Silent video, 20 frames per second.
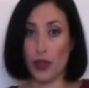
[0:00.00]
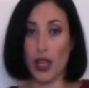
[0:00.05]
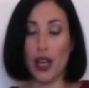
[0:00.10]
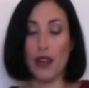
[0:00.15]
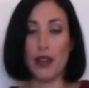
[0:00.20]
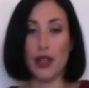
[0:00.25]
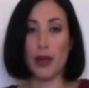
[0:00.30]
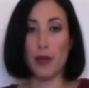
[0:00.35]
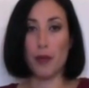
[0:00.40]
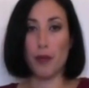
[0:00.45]
I
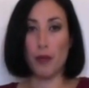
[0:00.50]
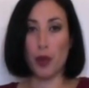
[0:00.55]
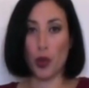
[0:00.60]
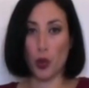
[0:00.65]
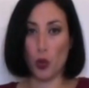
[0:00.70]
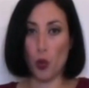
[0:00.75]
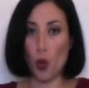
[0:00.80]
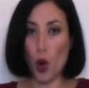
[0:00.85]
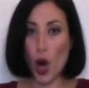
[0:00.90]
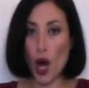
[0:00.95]
read
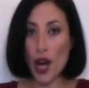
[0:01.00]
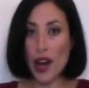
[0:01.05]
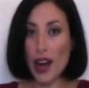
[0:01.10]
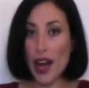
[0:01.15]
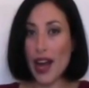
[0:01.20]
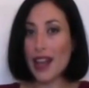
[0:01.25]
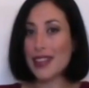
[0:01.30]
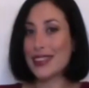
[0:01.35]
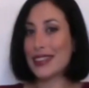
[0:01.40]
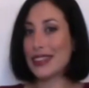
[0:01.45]
book 1
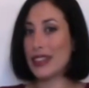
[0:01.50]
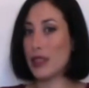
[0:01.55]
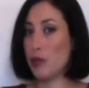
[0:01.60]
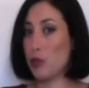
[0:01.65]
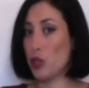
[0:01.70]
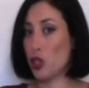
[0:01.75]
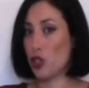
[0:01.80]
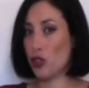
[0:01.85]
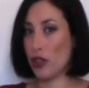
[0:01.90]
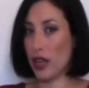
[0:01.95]
and
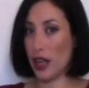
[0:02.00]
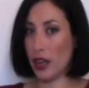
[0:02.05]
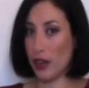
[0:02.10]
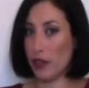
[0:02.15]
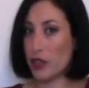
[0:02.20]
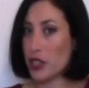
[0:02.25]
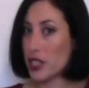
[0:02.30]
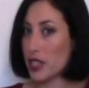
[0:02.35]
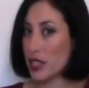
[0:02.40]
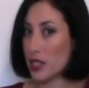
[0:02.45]
skipped straight
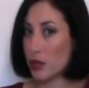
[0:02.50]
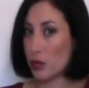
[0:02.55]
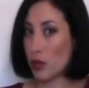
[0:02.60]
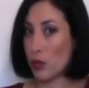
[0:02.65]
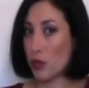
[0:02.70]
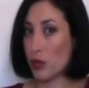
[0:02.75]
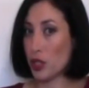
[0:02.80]
over to this one,